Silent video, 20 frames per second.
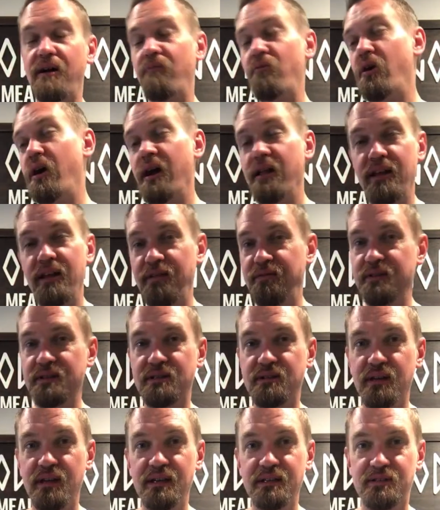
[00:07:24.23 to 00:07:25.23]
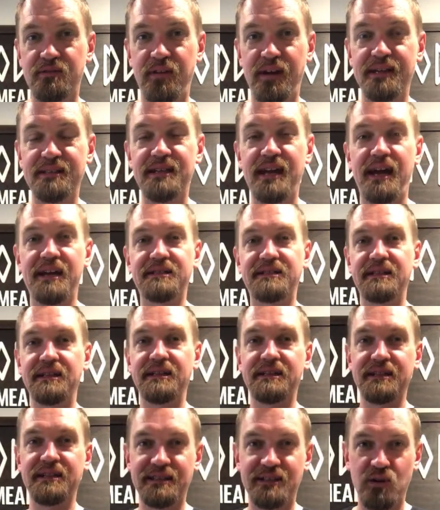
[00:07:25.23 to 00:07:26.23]
where I live is
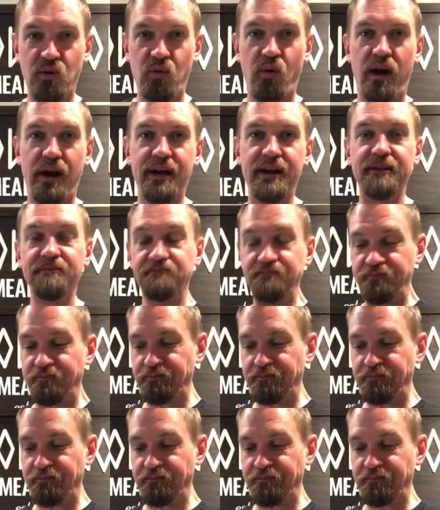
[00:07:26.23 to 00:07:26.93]
fantastic. It's quiet.